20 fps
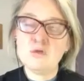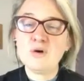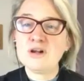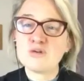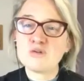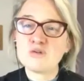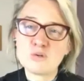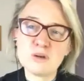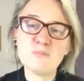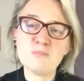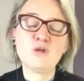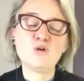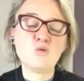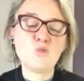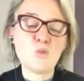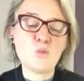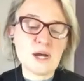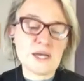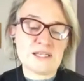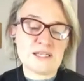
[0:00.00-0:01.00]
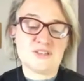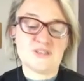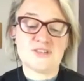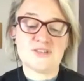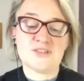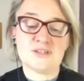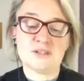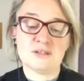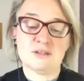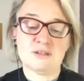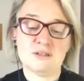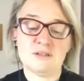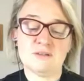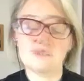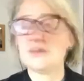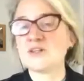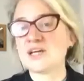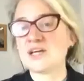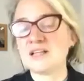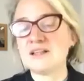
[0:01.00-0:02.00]
What a criminal waste
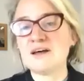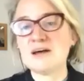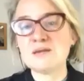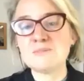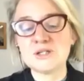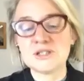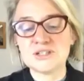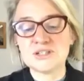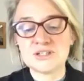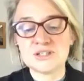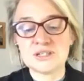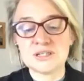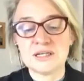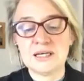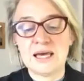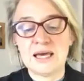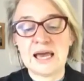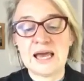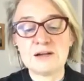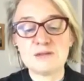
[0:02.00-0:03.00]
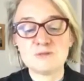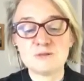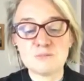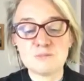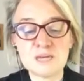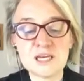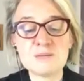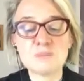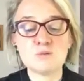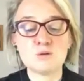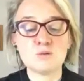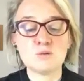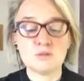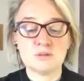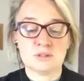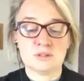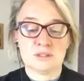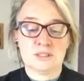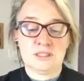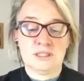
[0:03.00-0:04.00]
for the climate and for
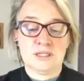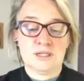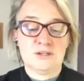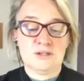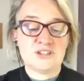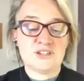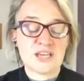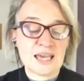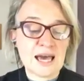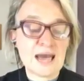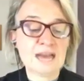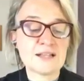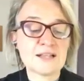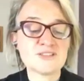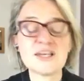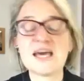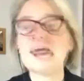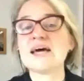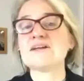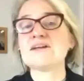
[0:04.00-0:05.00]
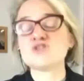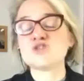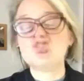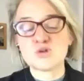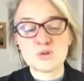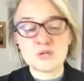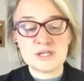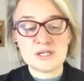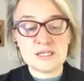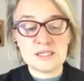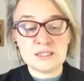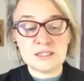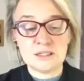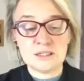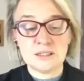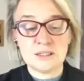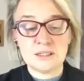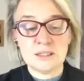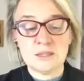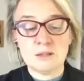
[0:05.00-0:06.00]
people to cut down a tree,
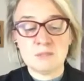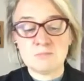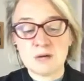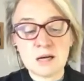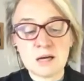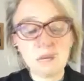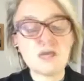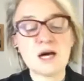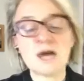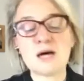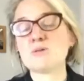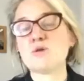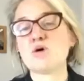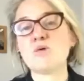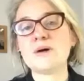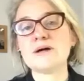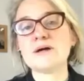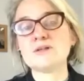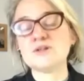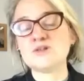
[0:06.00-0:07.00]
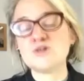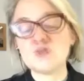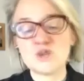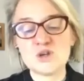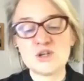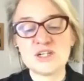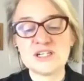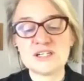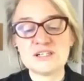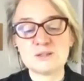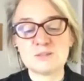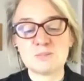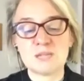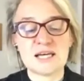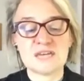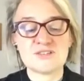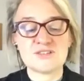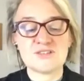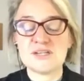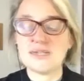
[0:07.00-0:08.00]
pump up oil and turn it into
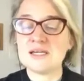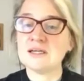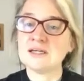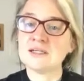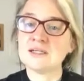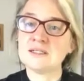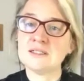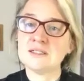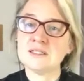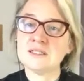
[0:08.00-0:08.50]
plastic